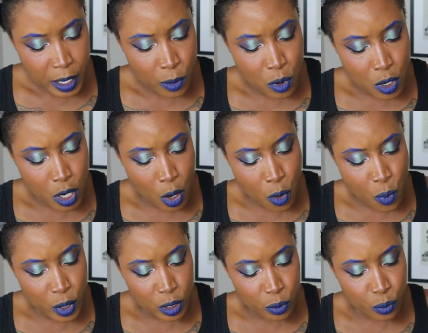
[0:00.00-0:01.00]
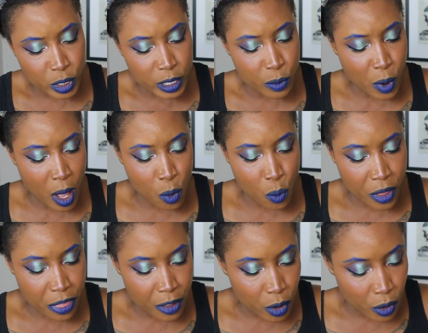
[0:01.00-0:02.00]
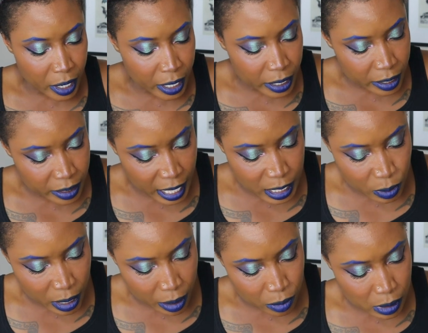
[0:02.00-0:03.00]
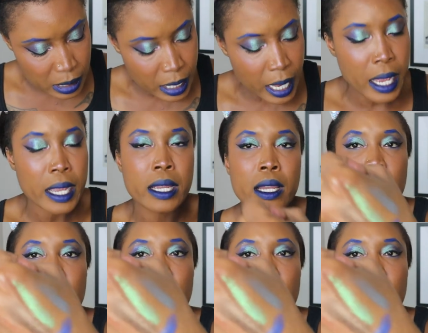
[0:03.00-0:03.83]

it will go will, really well with a green. That's what I will say.